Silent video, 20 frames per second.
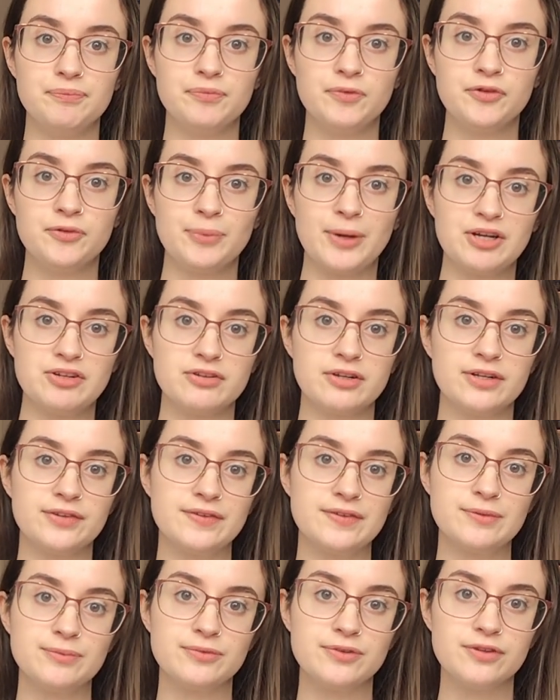
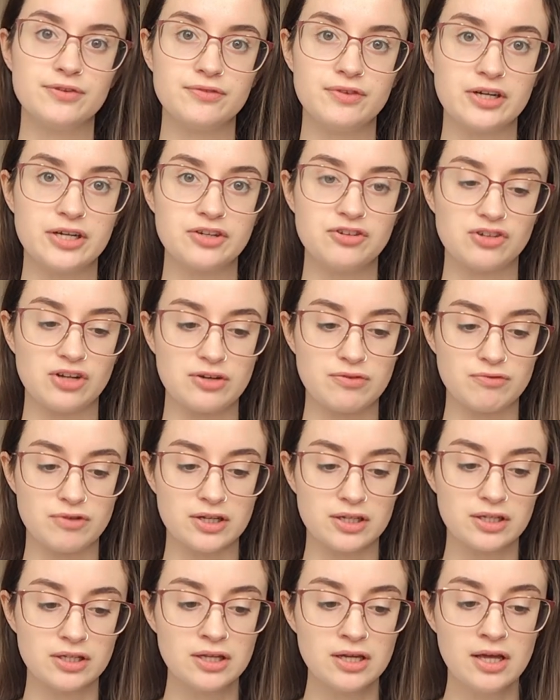specialisms. It's very
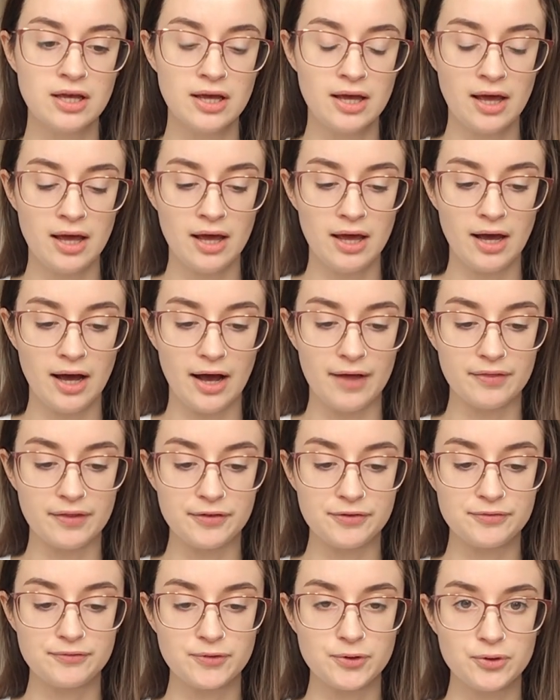general, and
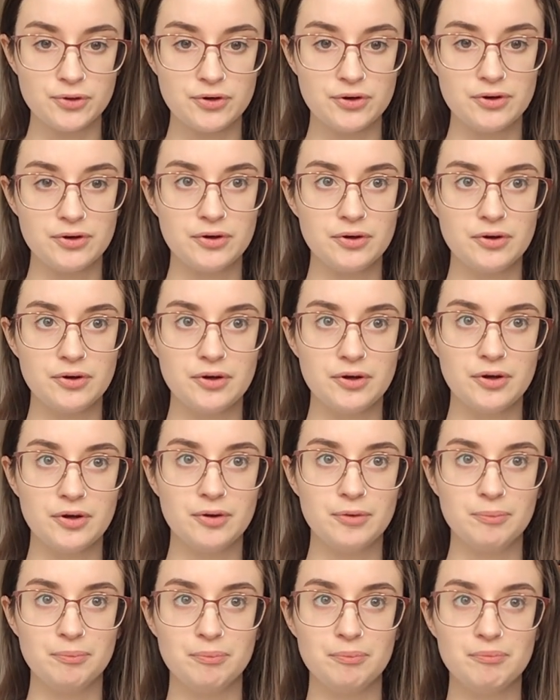there's 4
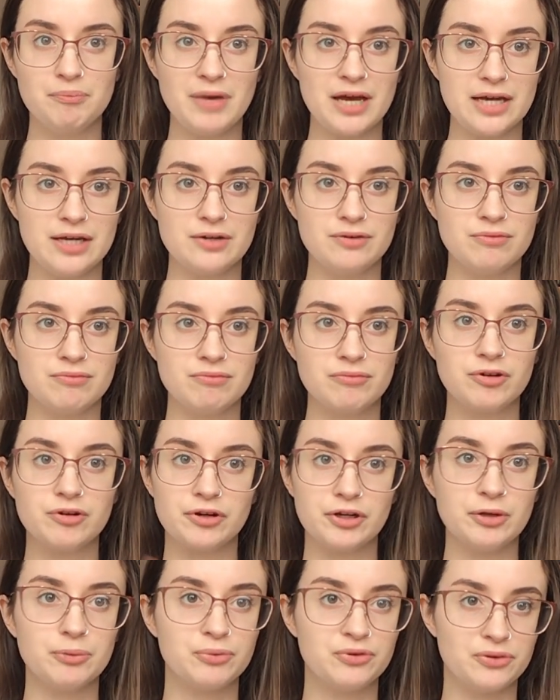main
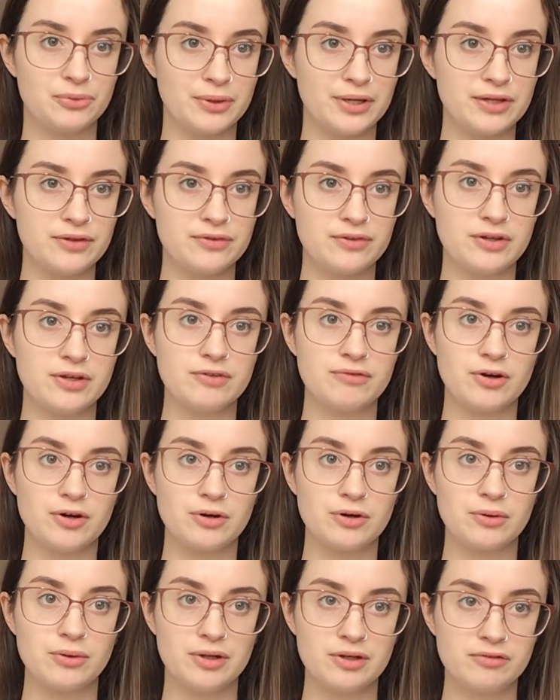groups to it. So you've
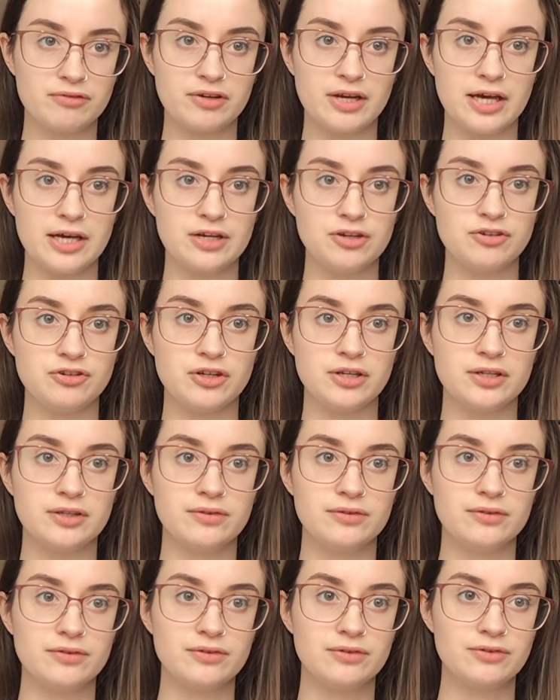got
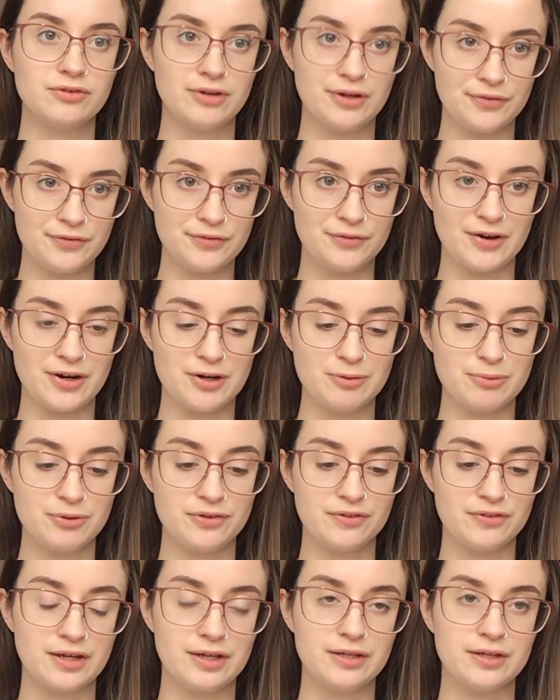qualifications, transferable
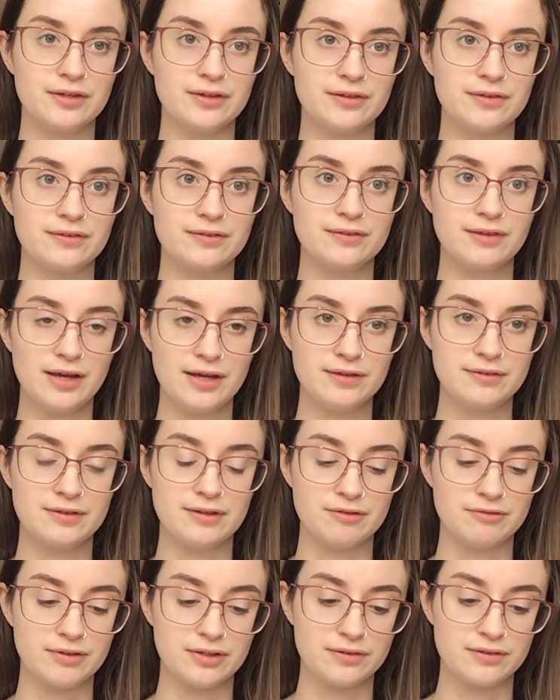skills,
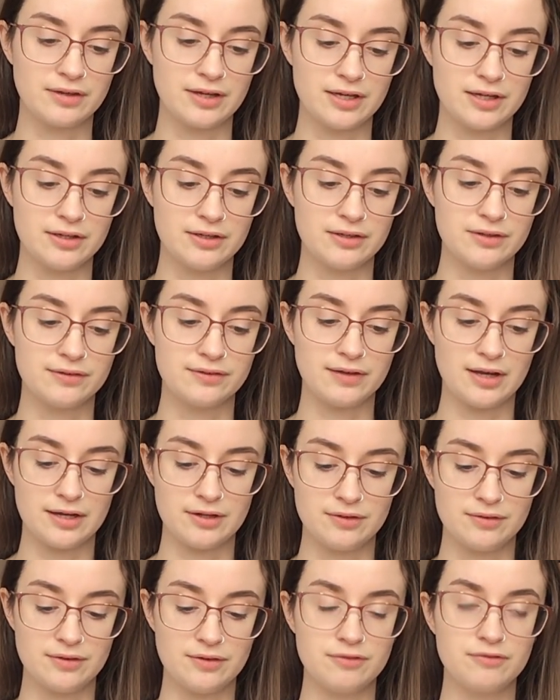scientific skills,
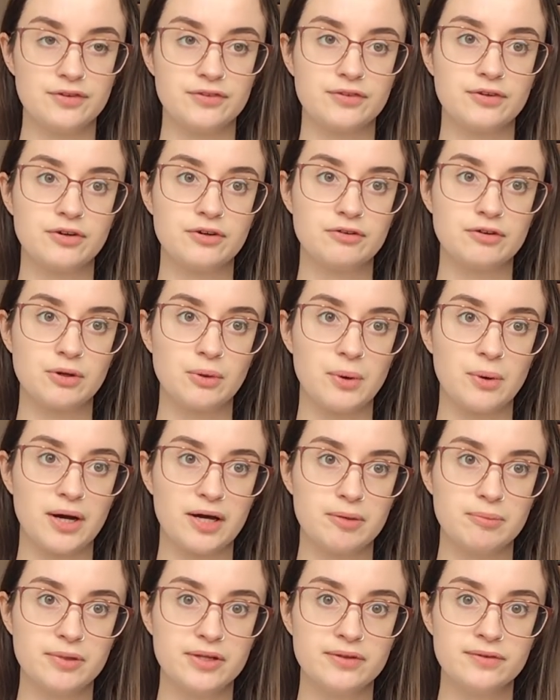and the physical
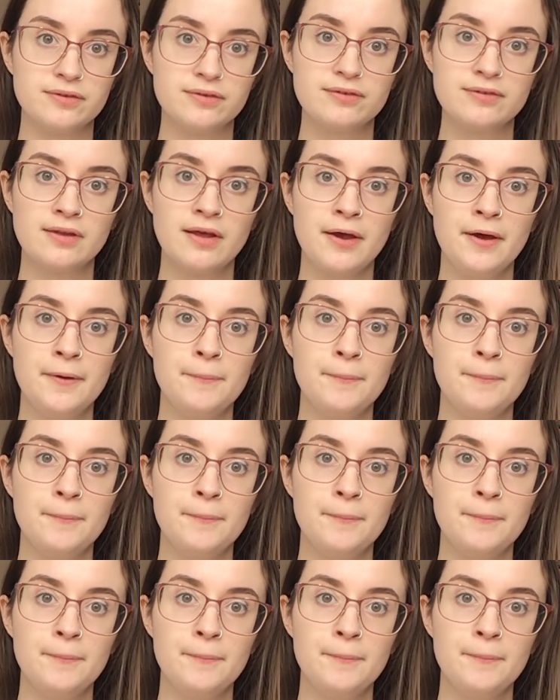requirements.